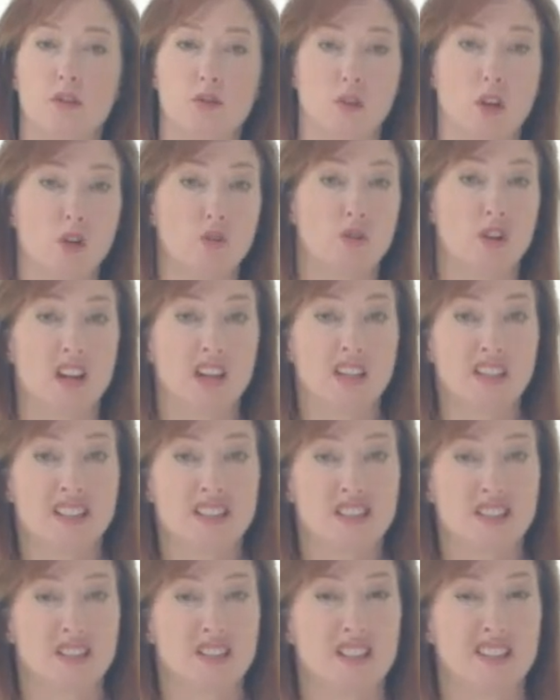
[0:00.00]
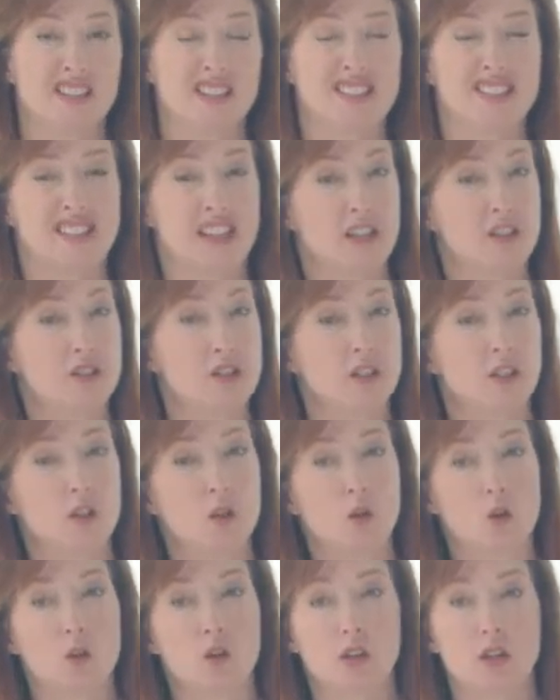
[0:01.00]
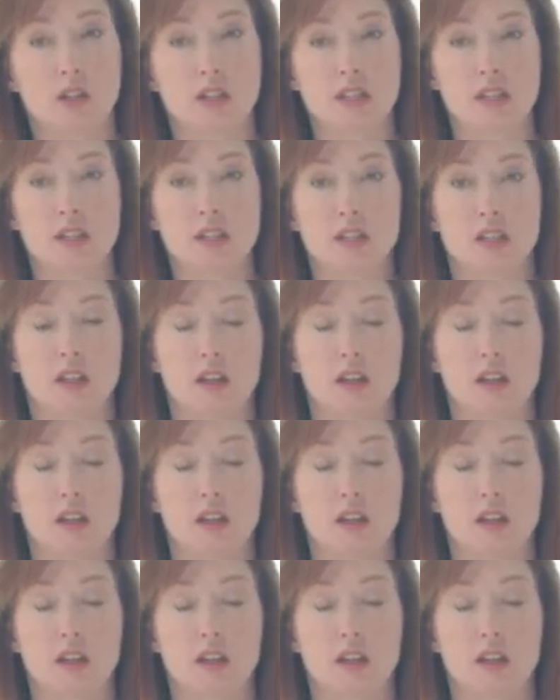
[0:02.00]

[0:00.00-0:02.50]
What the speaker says: throw rugs, extension cords,